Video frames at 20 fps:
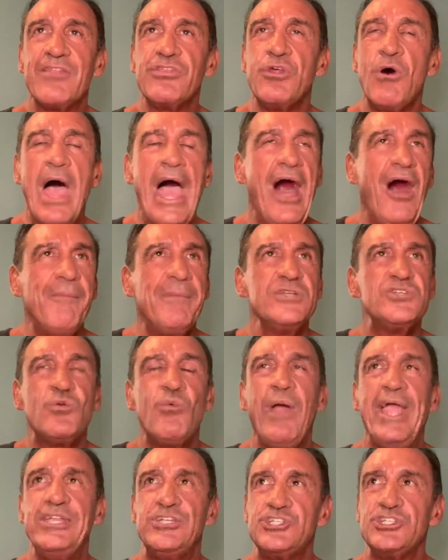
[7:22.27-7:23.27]
how much
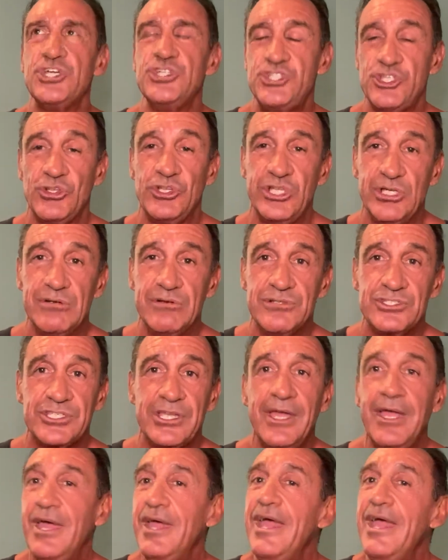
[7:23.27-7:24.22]
weight should you lose?